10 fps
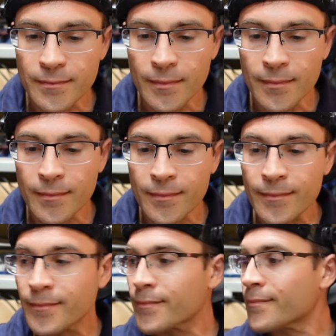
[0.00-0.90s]

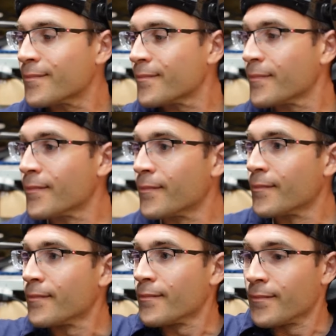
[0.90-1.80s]

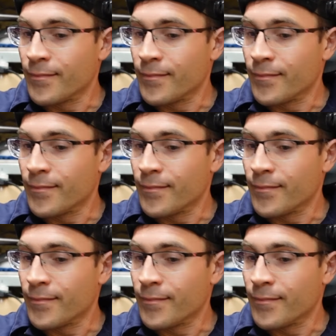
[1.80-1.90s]
Nobody speaks.